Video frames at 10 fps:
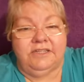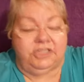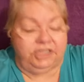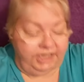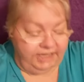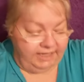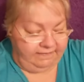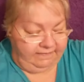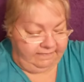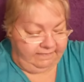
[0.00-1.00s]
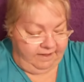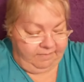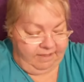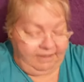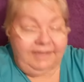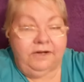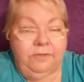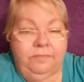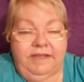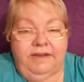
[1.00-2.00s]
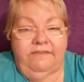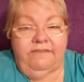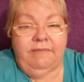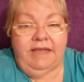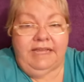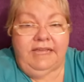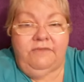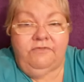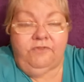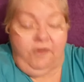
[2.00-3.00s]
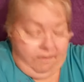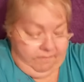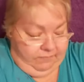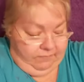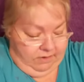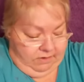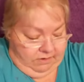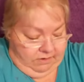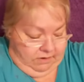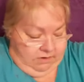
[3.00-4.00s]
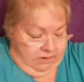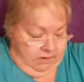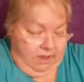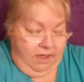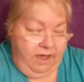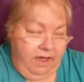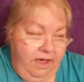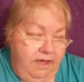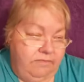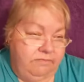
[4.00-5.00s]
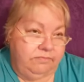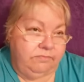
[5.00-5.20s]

she gets um, a little bit of money from um,